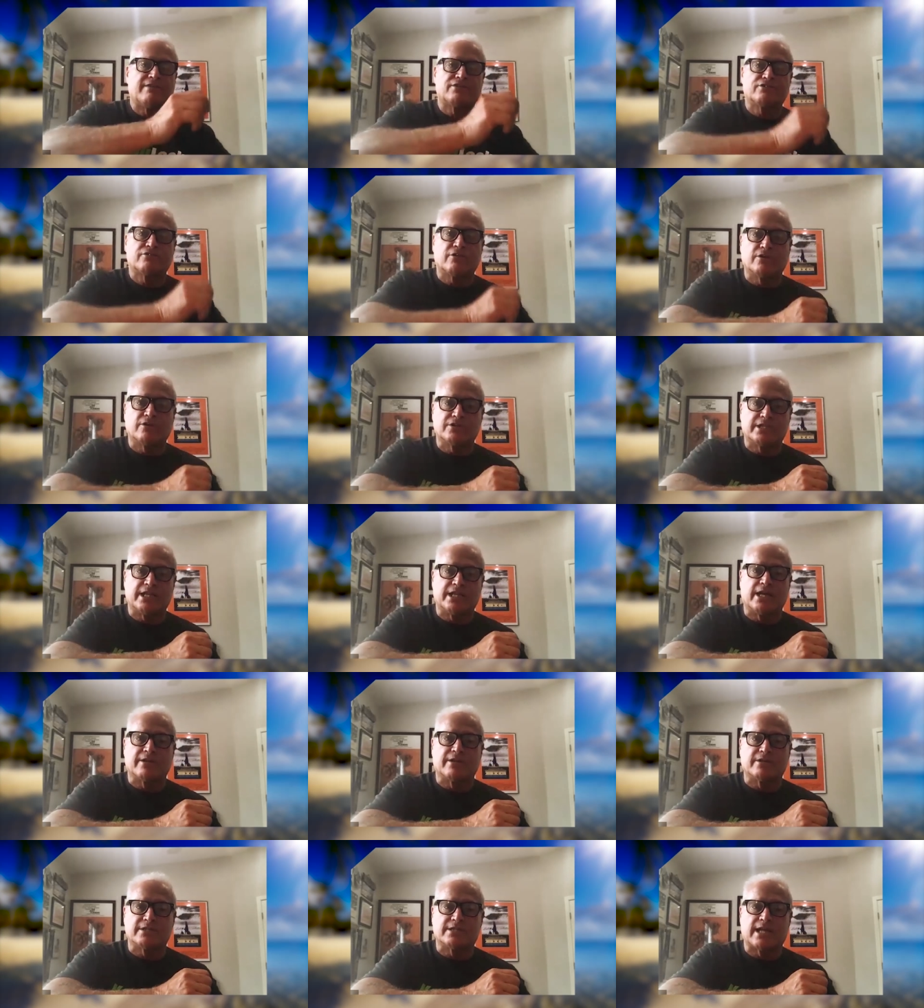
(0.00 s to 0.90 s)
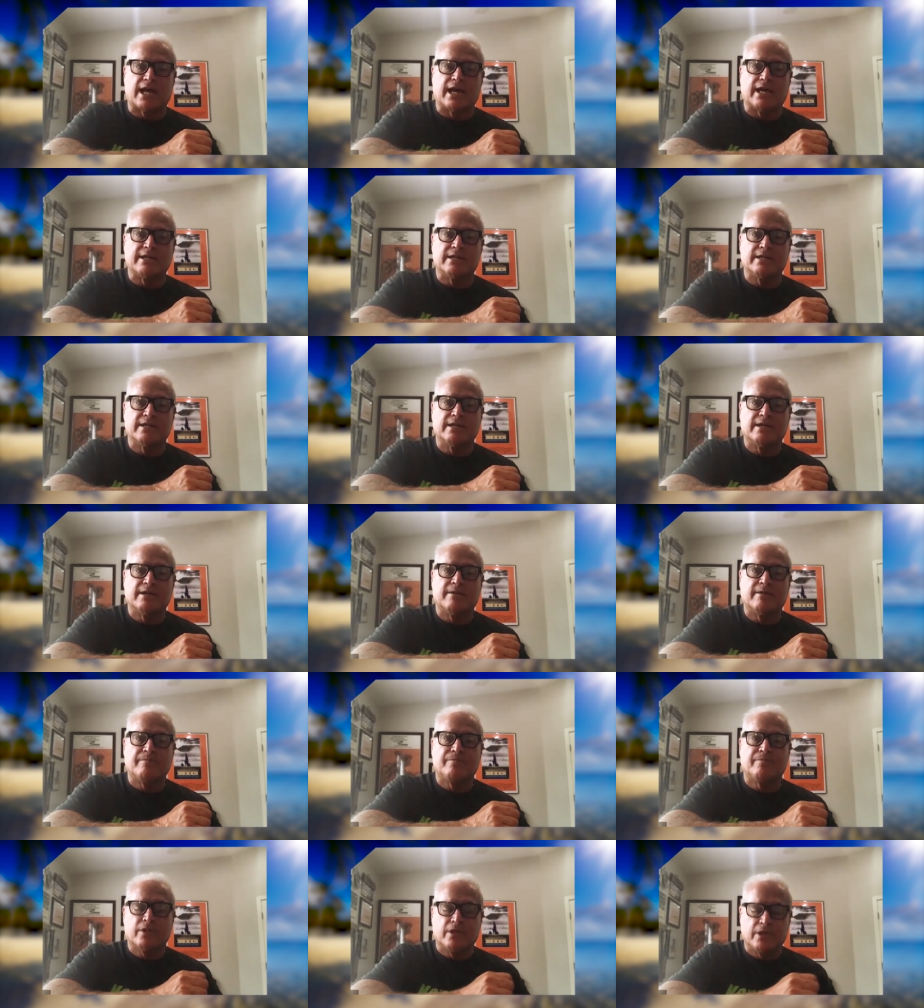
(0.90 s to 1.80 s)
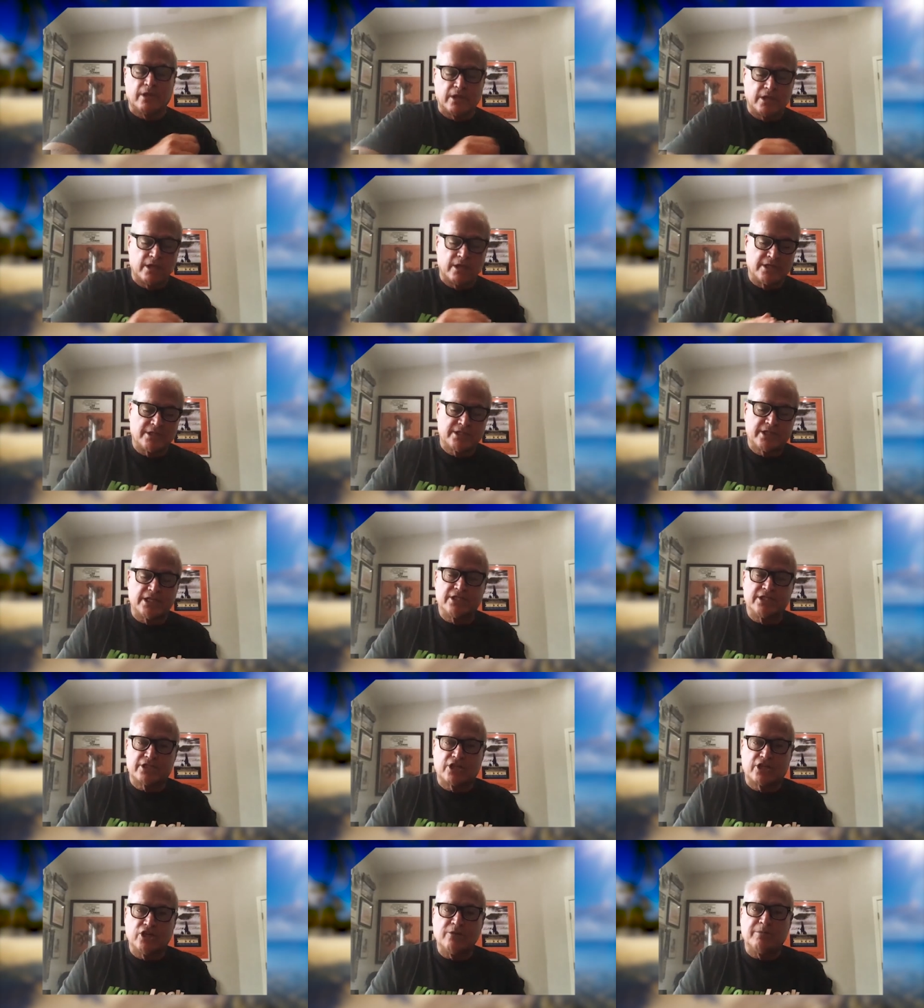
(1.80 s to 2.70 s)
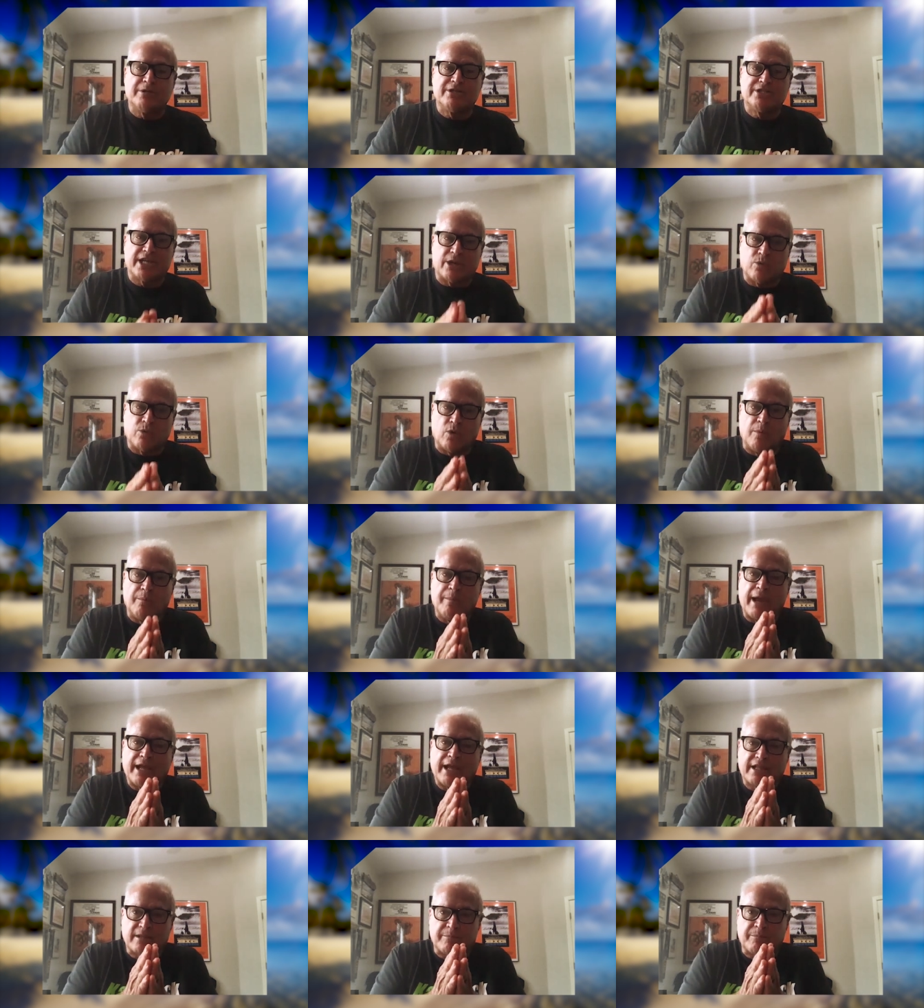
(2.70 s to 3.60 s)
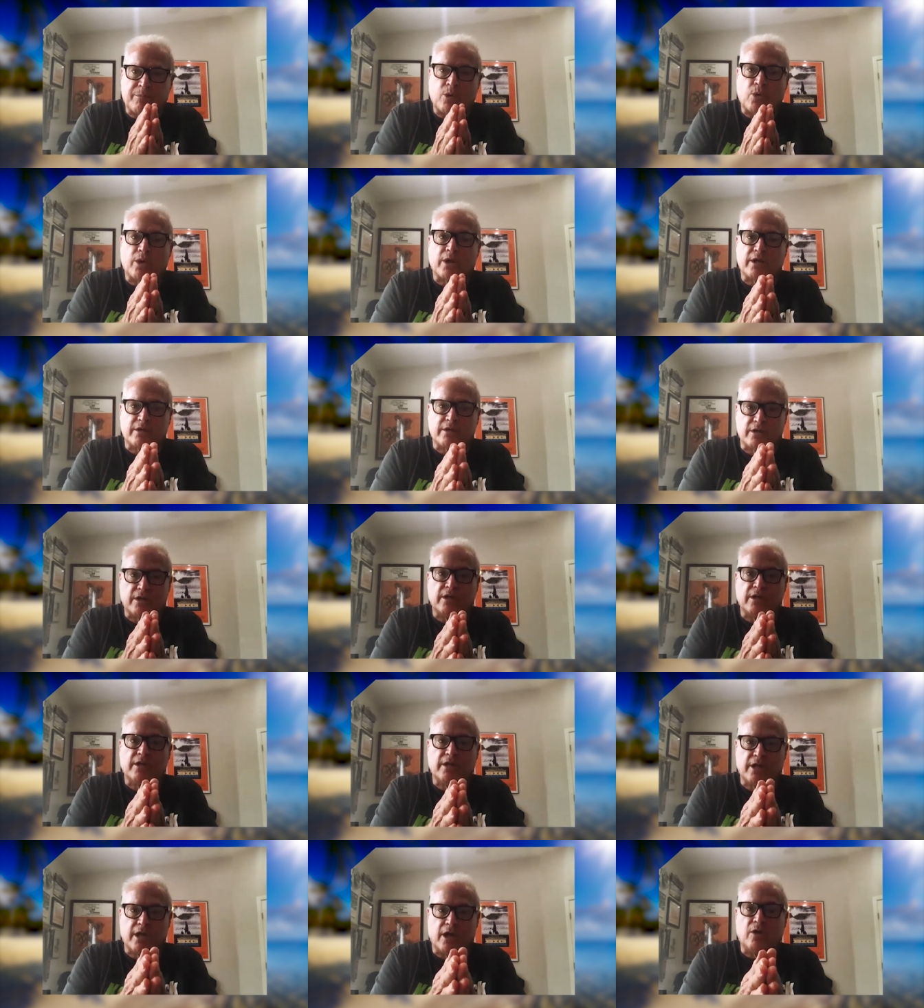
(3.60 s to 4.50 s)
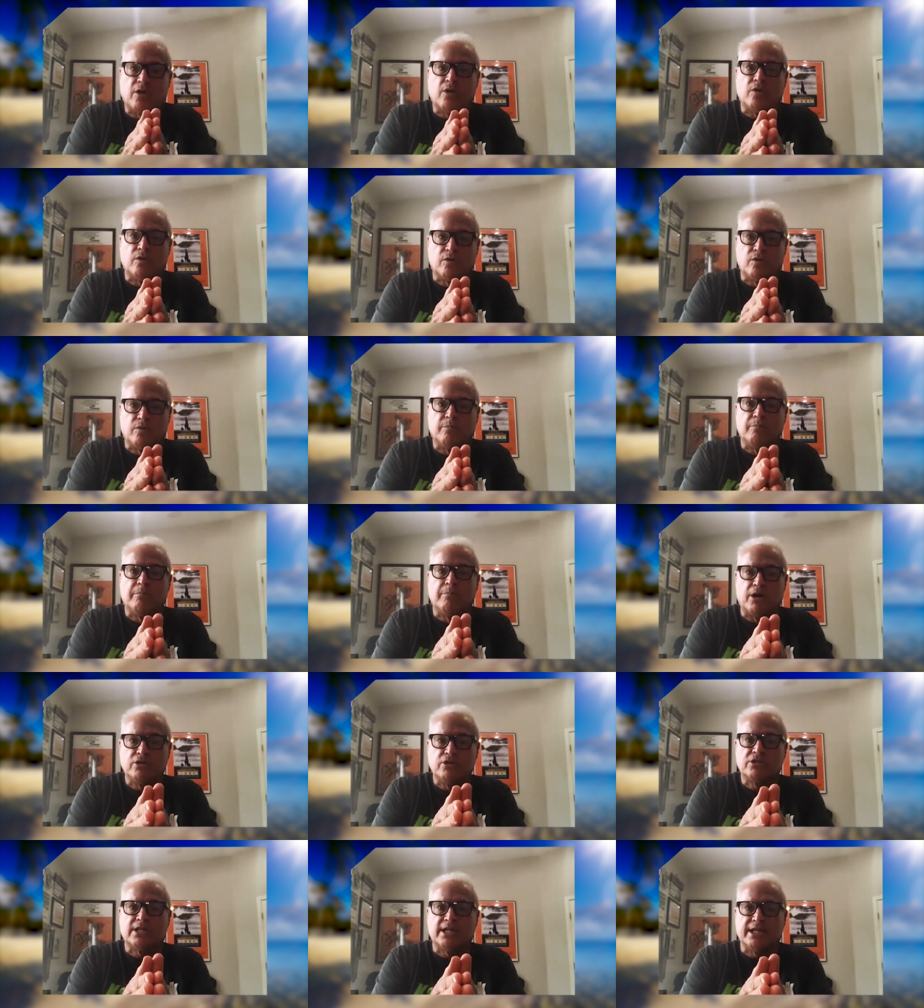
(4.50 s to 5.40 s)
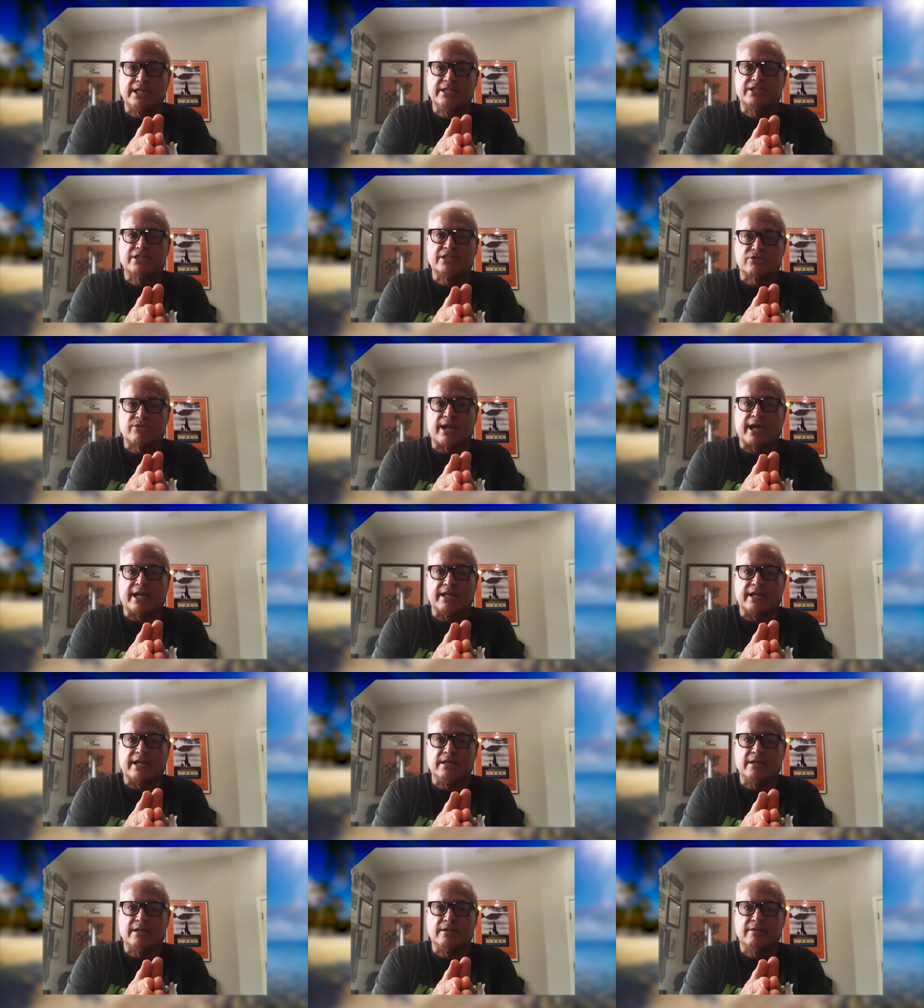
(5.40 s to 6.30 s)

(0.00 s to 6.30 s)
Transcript: strokes the other side. Since Scuba Jet will make the board go mostly straight,